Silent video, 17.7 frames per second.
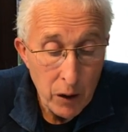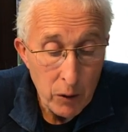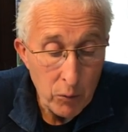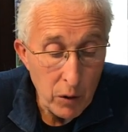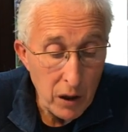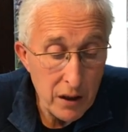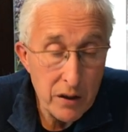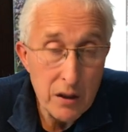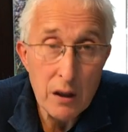
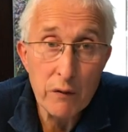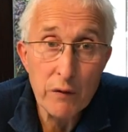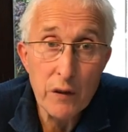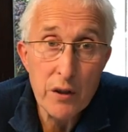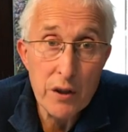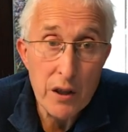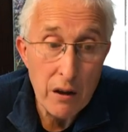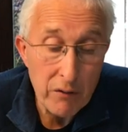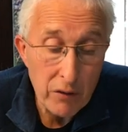resting for
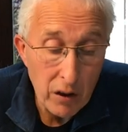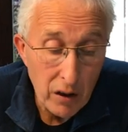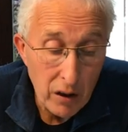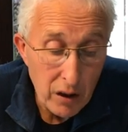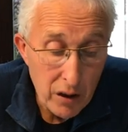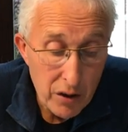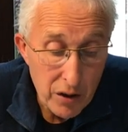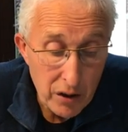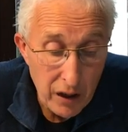several
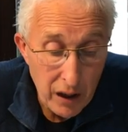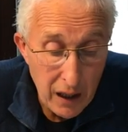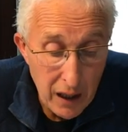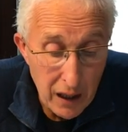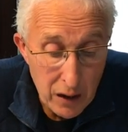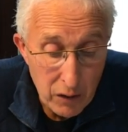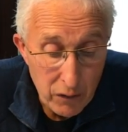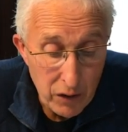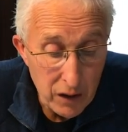hours in the
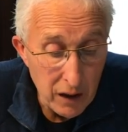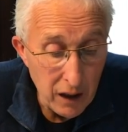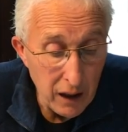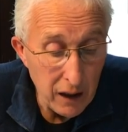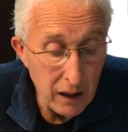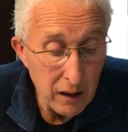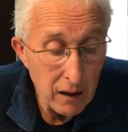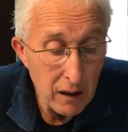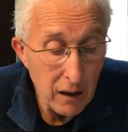heat of the
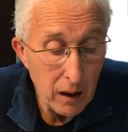day